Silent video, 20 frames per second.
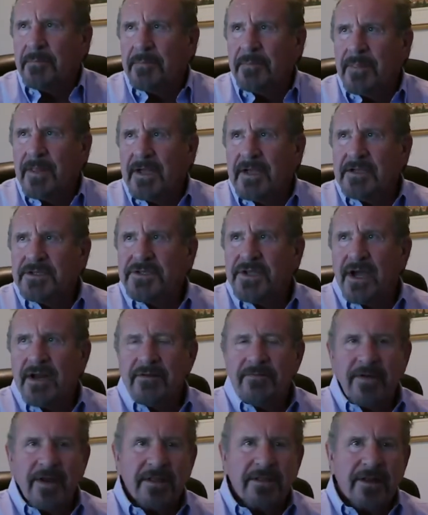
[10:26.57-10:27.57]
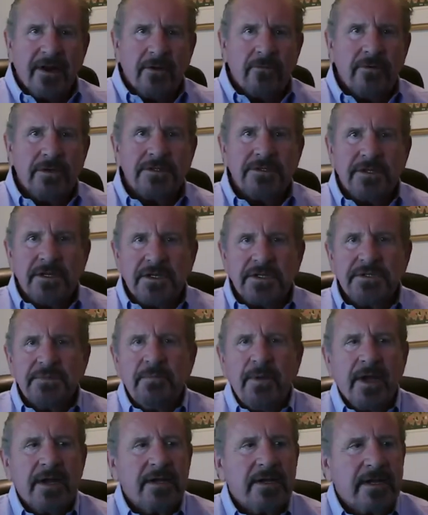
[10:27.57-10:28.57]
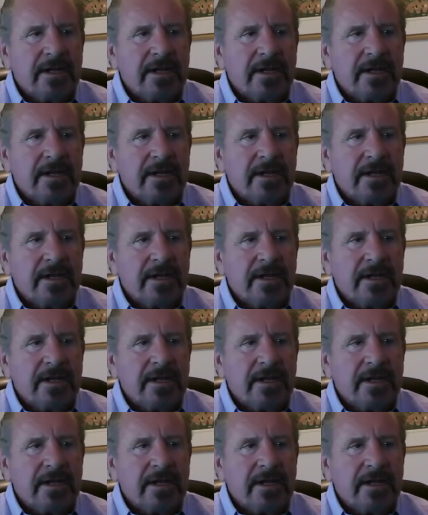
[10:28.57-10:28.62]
side effect that I wasn't expecting,